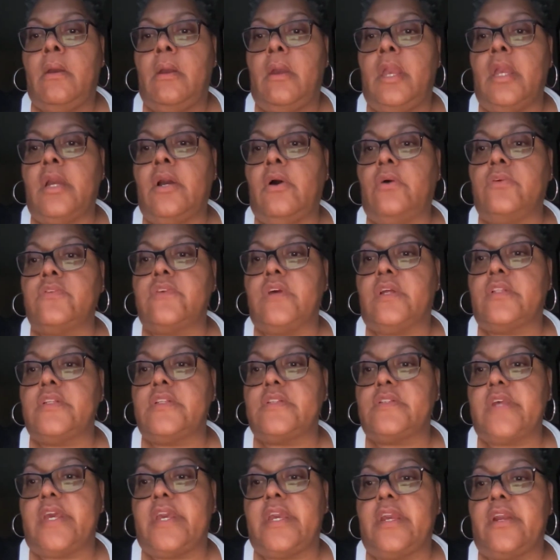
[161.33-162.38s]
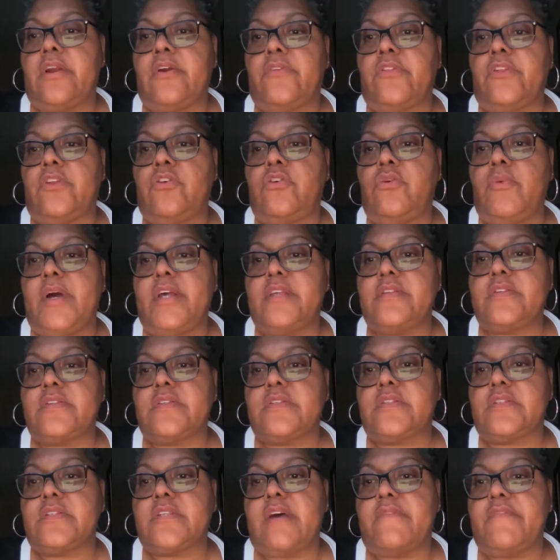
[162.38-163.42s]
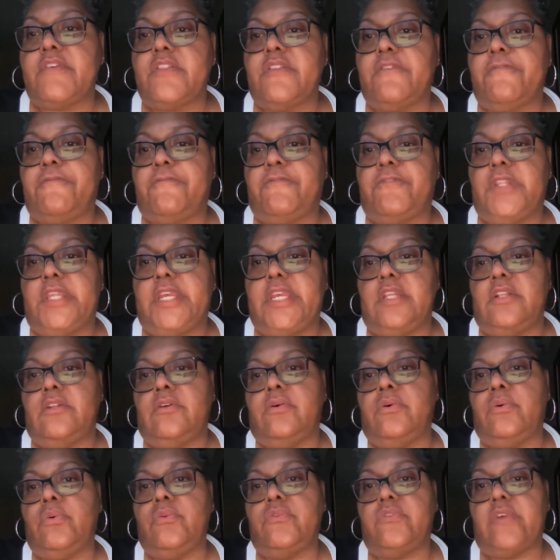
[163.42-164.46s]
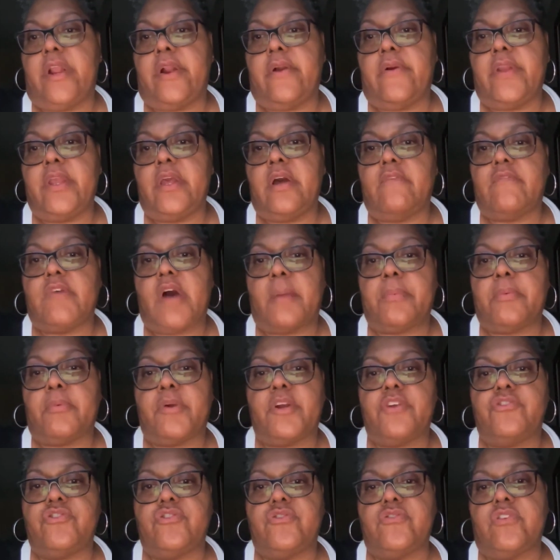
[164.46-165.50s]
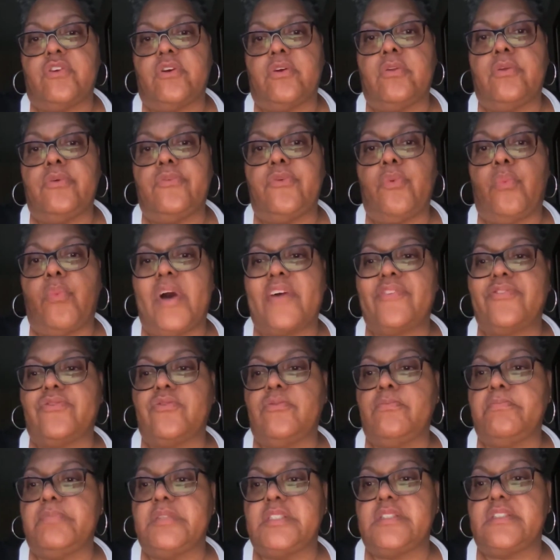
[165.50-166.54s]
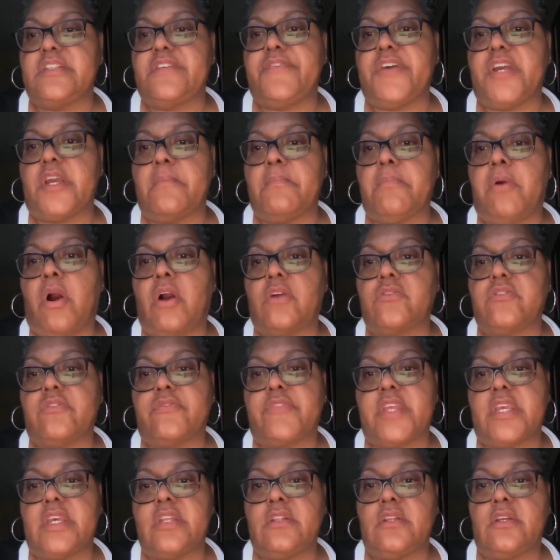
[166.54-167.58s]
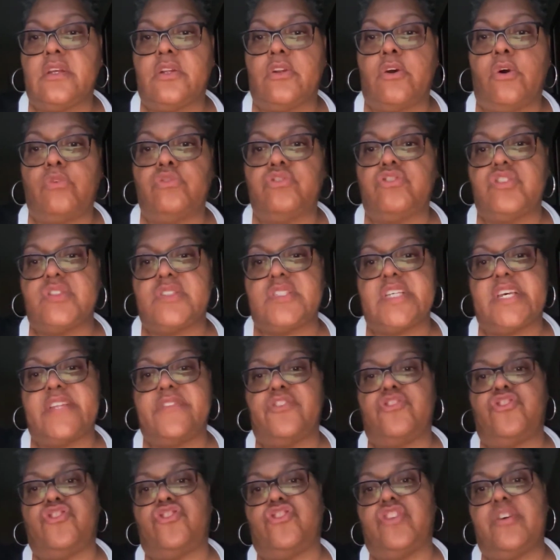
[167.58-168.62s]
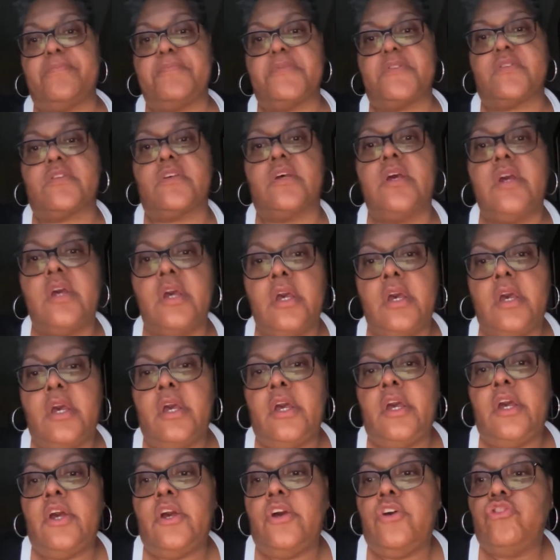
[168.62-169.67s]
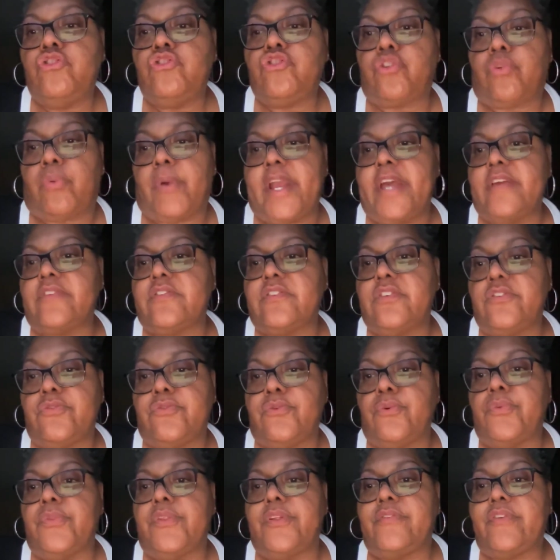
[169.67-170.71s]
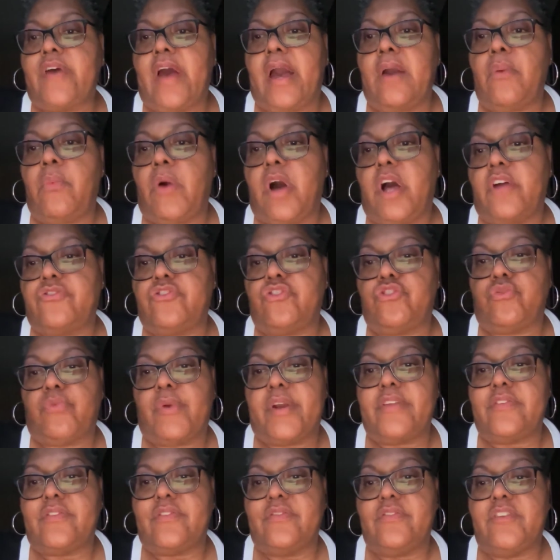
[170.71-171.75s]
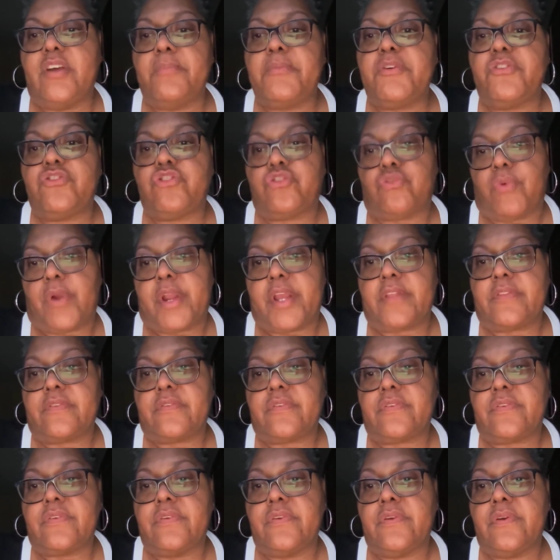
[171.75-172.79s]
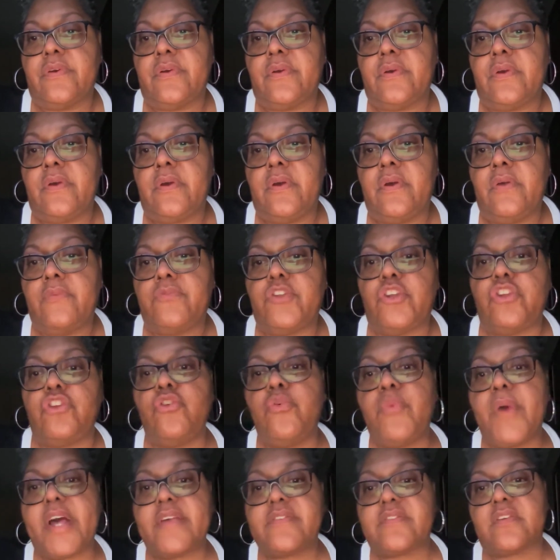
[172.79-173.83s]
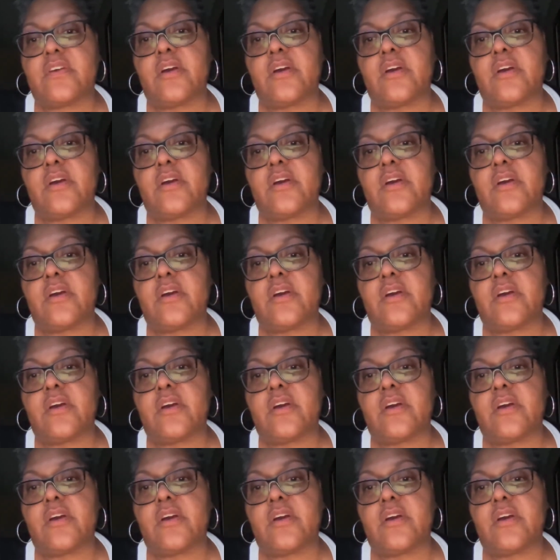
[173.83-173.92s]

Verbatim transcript: It goes on to say here the U.S. 7th Fleet, whose area of operations include the Western Pacific and parts of the Indian Ocean, said the ship's transit through the Taiwan Straits demonstrates the U.S.